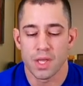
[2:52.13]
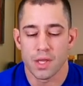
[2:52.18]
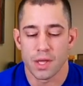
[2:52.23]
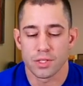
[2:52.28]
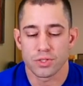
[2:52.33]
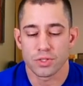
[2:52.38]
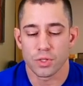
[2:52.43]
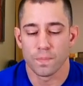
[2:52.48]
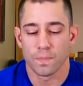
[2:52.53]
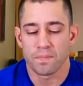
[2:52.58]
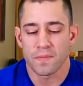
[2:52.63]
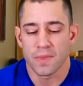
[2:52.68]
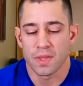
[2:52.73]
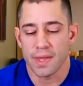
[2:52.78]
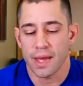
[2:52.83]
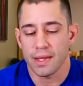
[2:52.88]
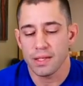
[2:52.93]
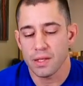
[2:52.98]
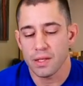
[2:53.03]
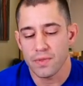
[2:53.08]
And so
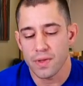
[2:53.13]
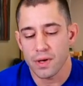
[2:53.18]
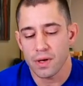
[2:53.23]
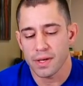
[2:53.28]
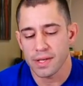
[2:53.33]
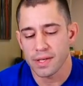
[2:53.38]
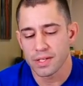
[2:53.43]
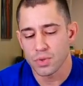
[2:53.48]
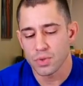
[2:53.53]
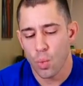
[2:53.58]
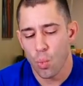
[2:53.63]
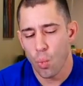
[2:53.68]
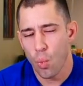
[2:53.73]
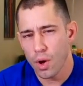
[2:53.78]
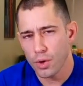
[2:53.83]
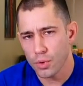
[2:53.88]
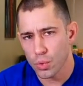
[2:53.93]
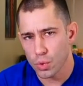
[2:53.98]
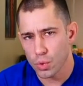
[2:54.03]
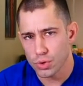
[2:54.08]
the idea there is
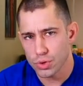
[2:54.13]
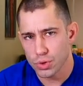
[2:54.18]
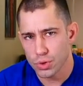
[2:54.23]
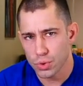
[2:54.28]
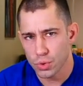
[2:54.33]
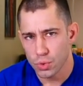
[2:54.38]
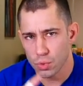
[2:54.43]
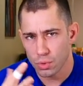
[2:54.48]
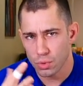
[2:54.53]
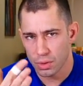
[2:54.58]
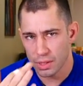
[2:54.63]
1 or 2